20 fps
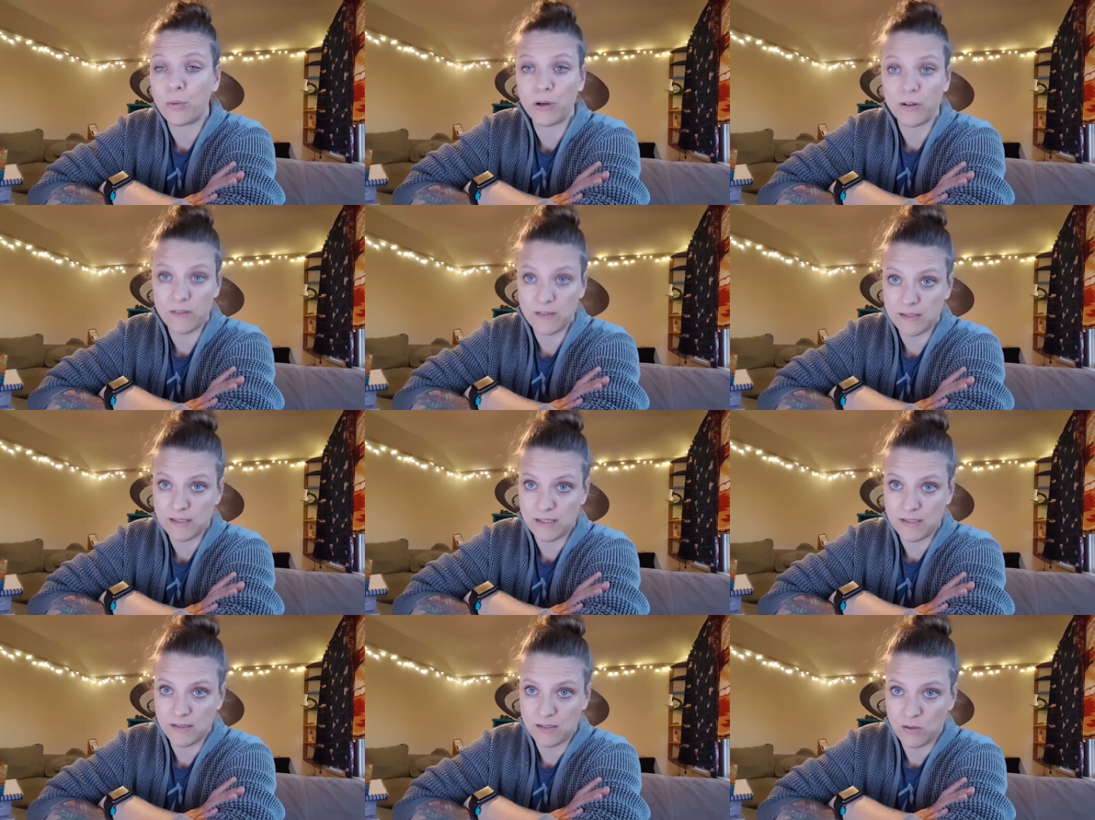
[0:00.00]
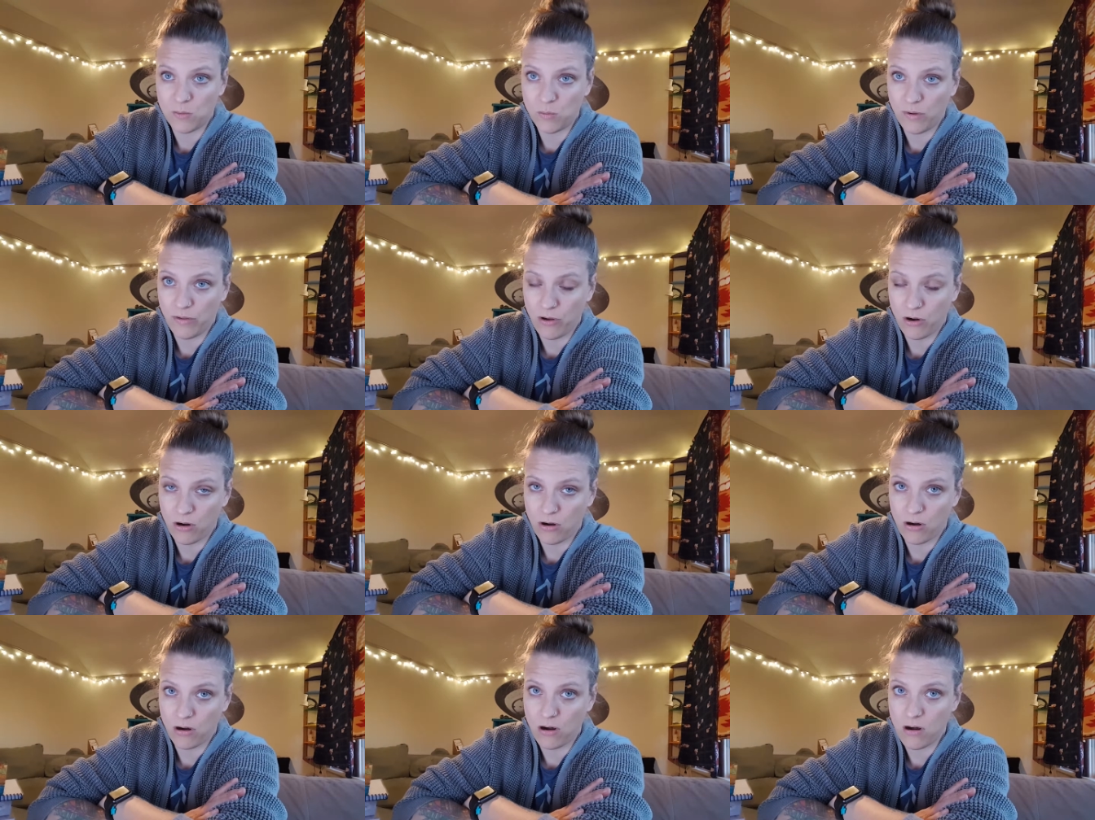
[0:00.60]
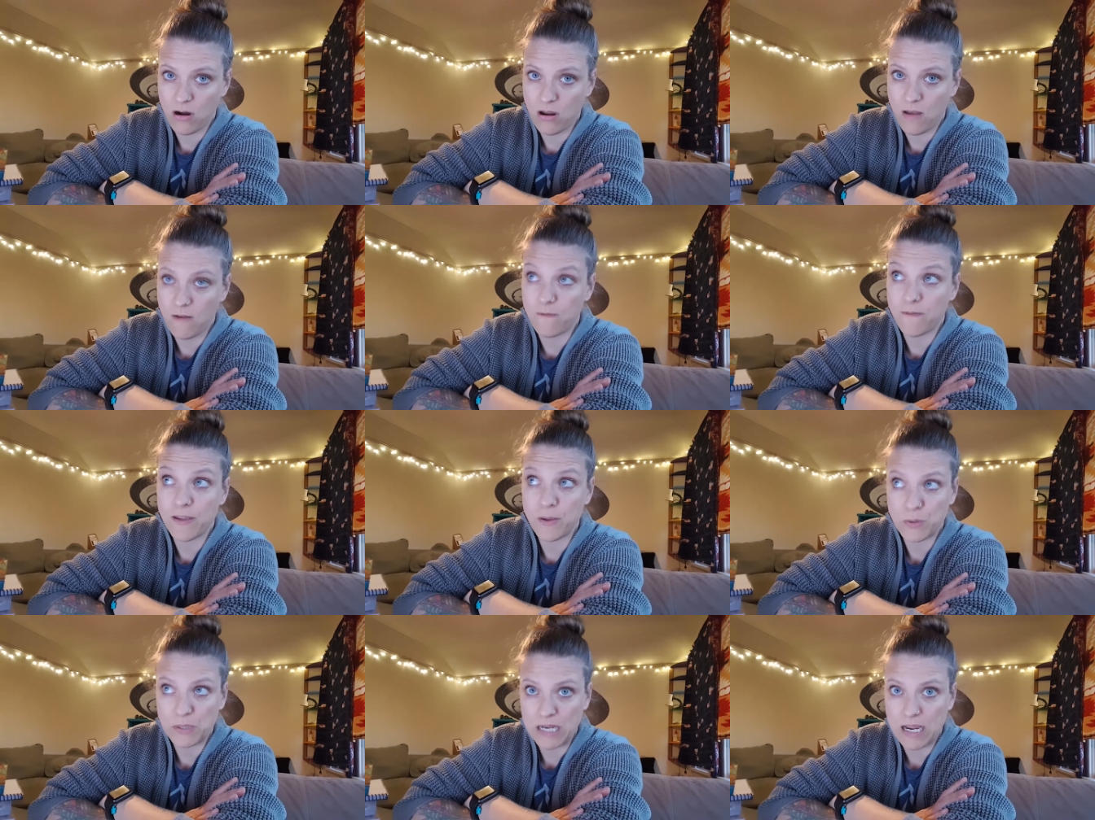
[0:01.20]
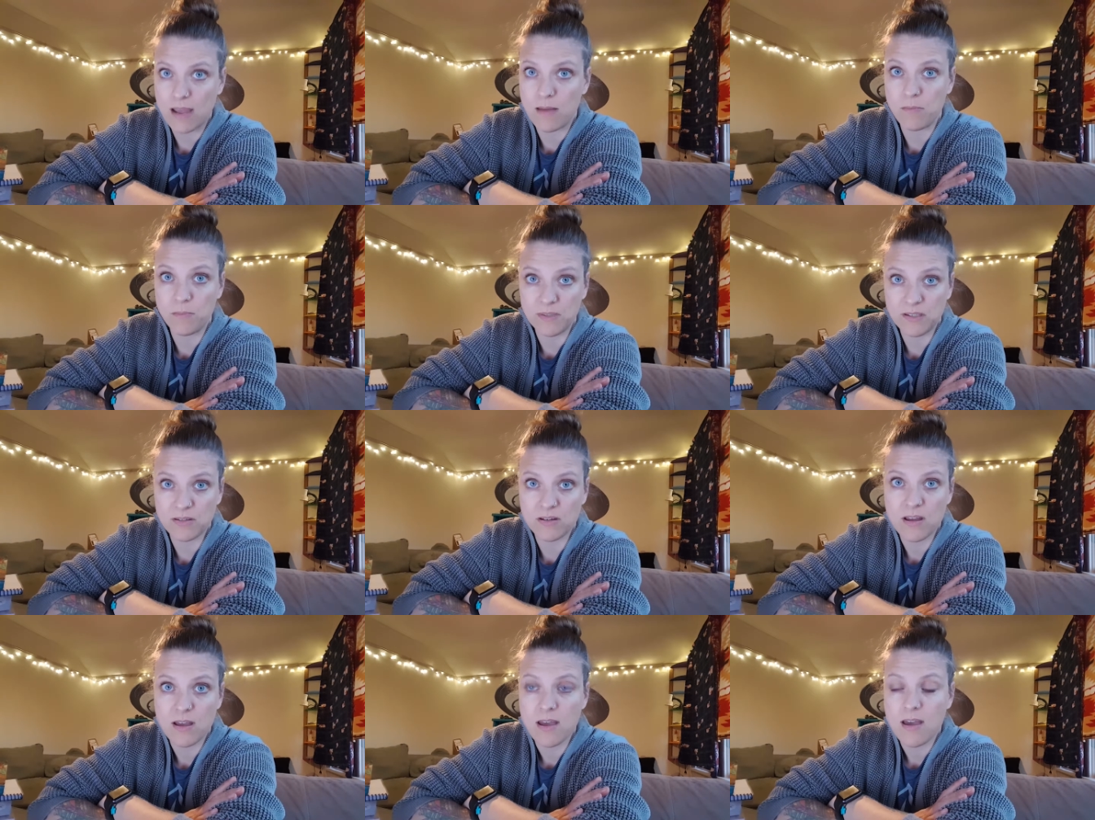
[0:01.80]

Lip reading: birth assisted with her a few times.